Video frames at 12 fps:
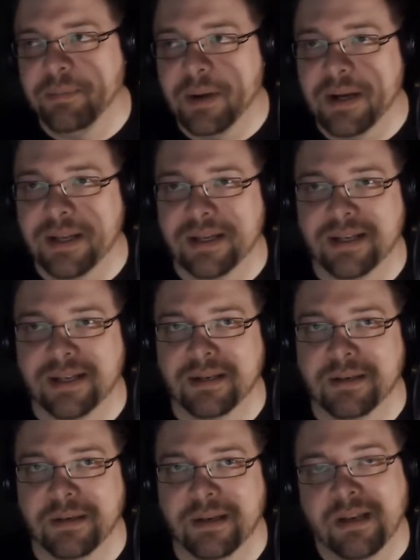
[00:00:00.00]
but
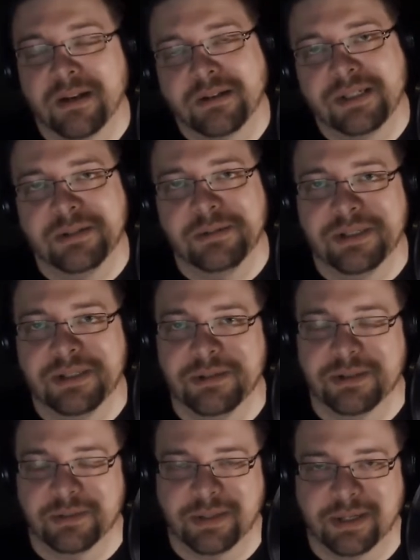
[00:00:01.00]
you know, she was she
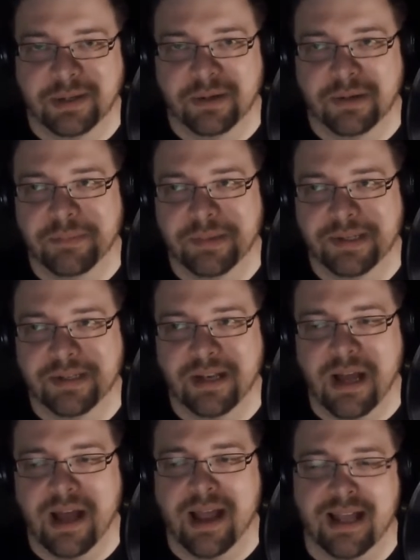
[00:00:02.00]
was a sweet girl, but
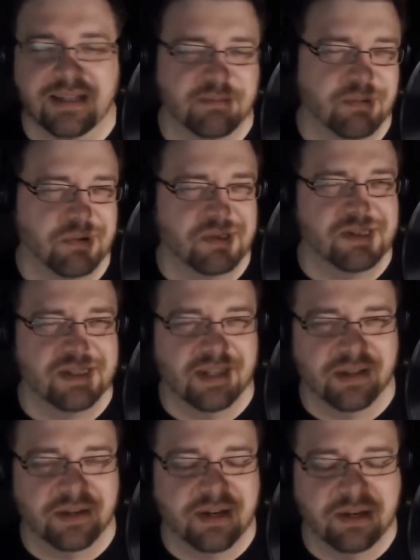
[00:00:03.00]
not as important as the
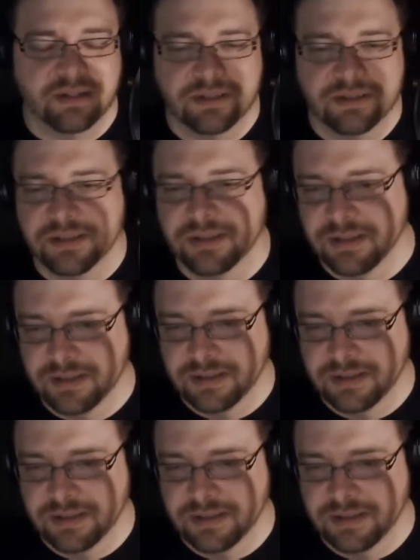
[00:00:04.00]
other characters.